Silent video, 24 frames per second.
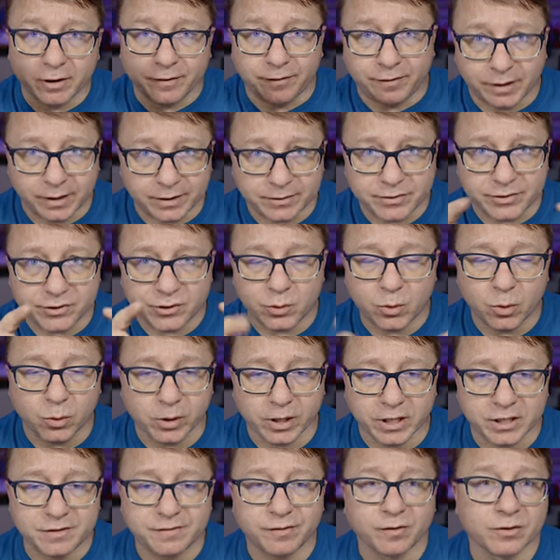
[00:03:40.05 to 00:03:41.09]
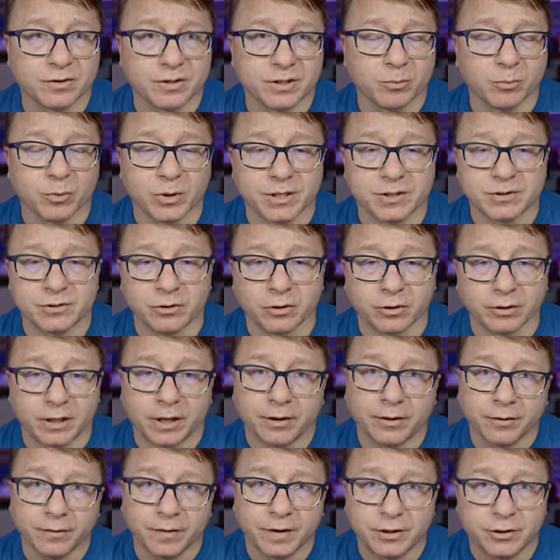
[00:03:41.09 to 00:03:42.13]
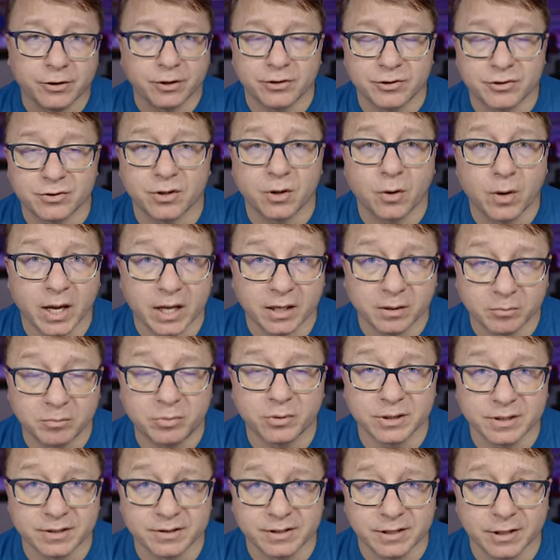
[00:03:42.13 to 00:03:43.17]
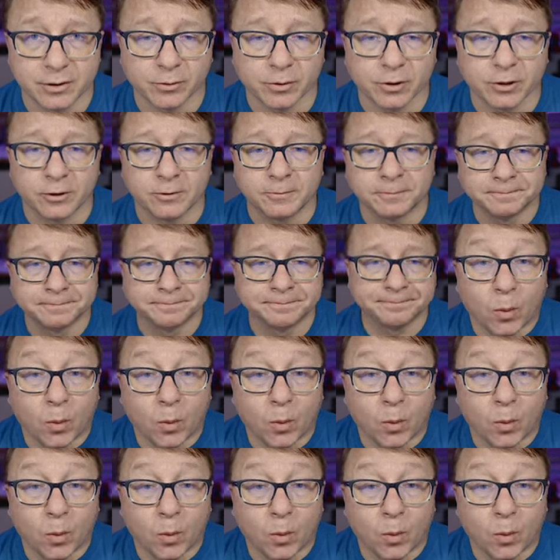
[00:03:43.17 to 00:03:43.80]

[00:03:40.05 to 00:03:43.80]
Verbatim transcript: If it is a square edge for some reason or another, then you can just go ahead and put 0.